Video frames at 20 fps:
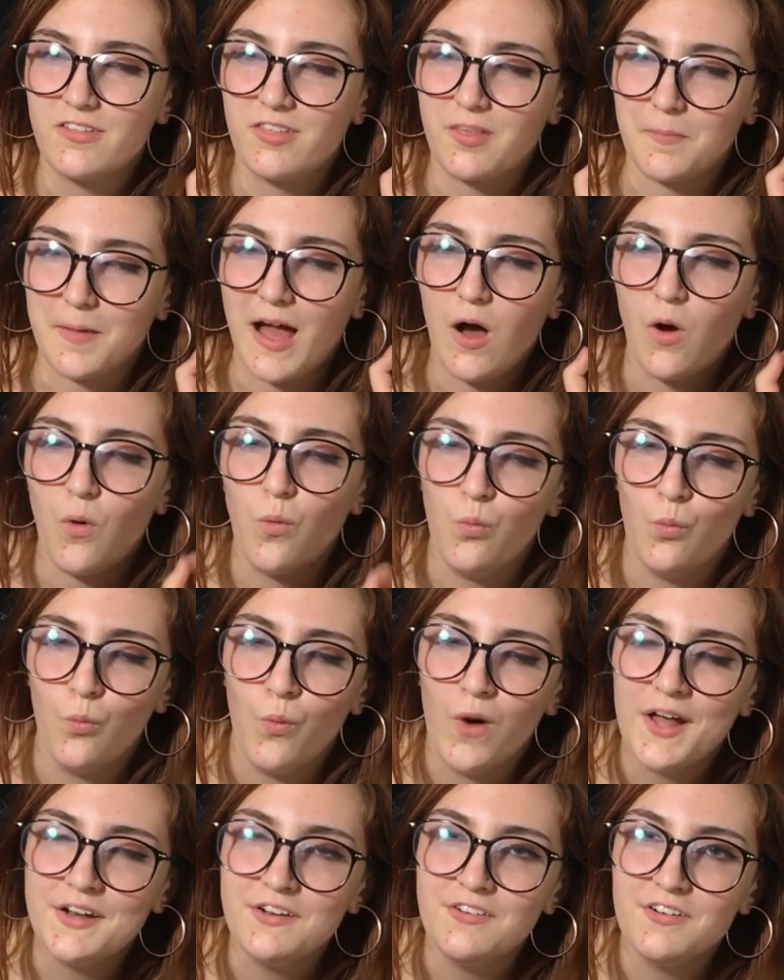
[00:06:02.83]
some count
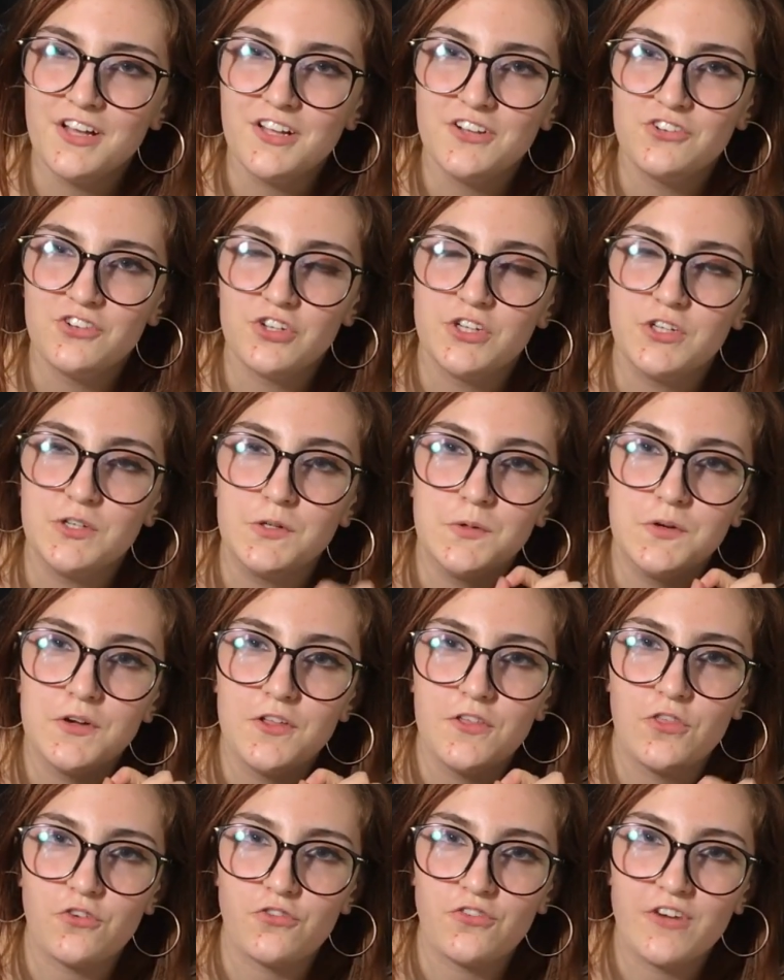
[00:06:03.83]
1, 2,
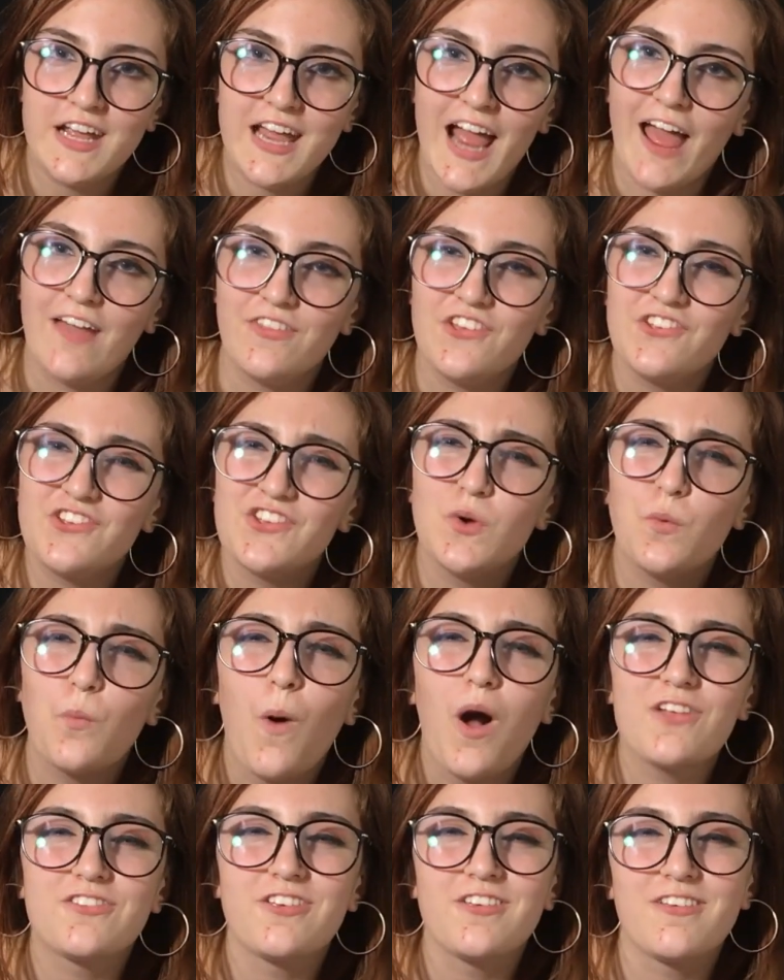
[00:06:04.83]
3, and then she
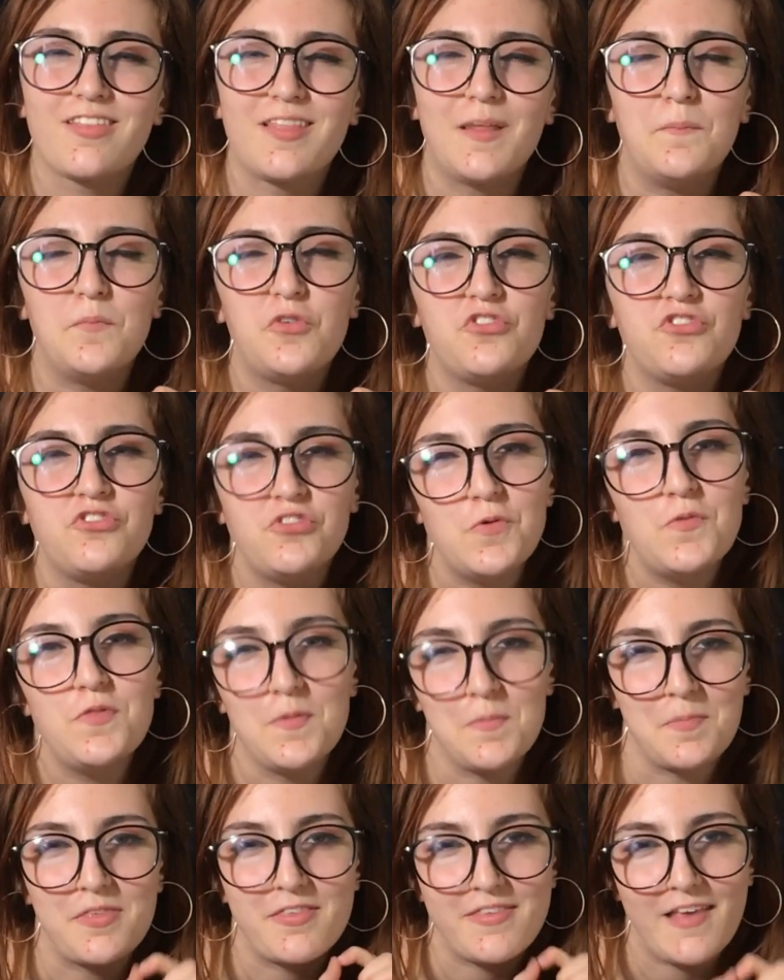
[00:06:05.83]
watches them shoot
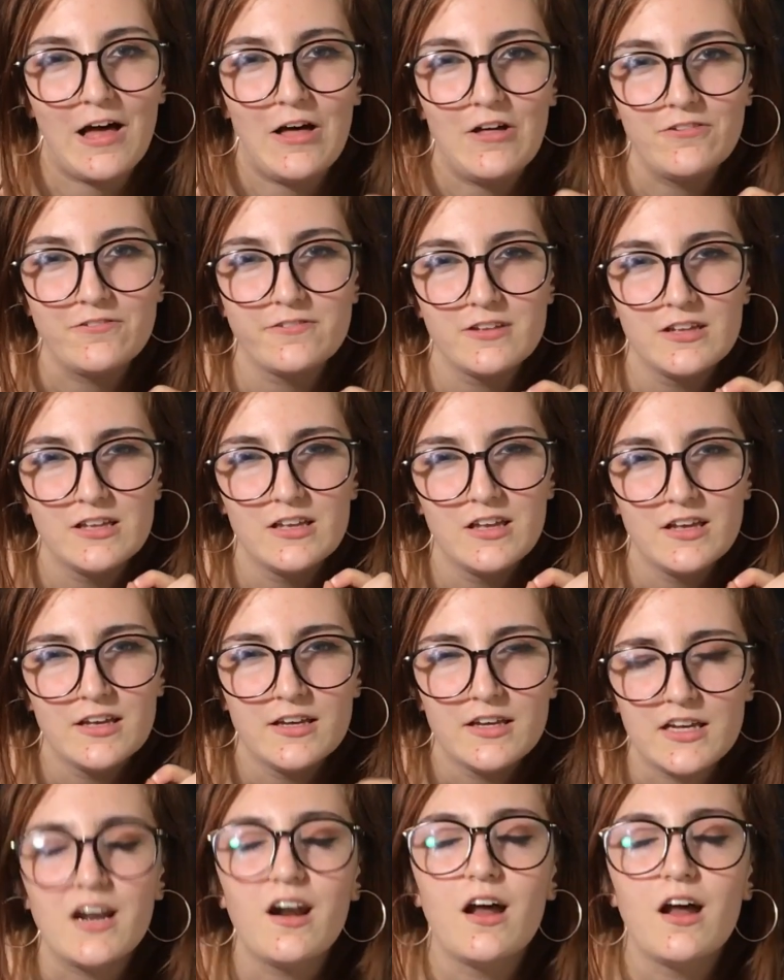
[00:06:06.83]
themselves, you